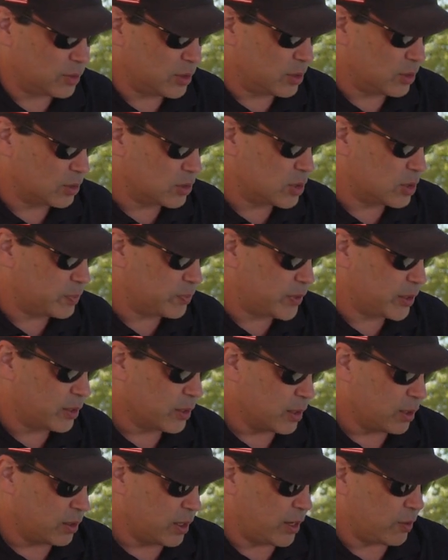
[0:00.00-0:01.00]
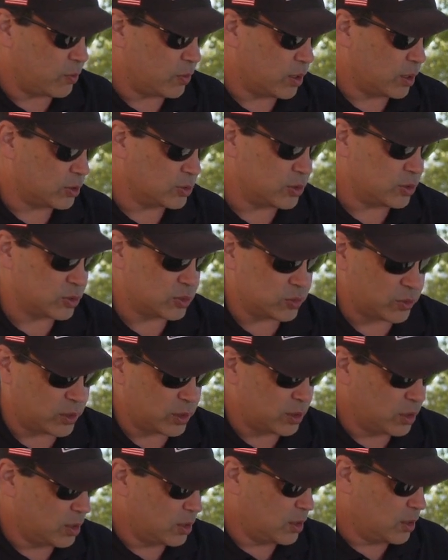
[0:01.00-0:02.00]
You know, it could be, hey, what I'll do is
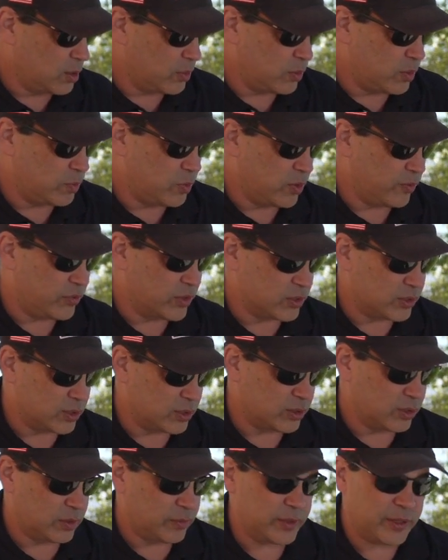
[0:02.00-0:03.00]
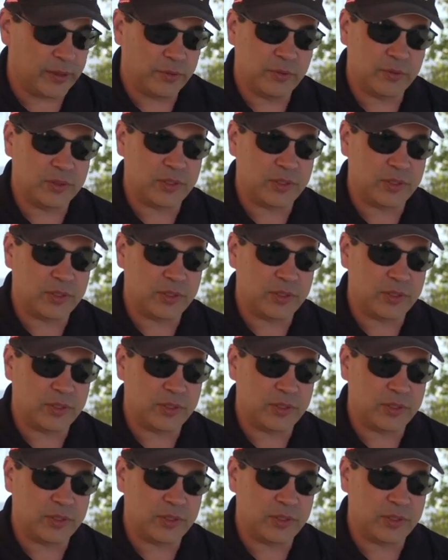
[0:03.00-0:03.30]
we'll move this a little bit. We'll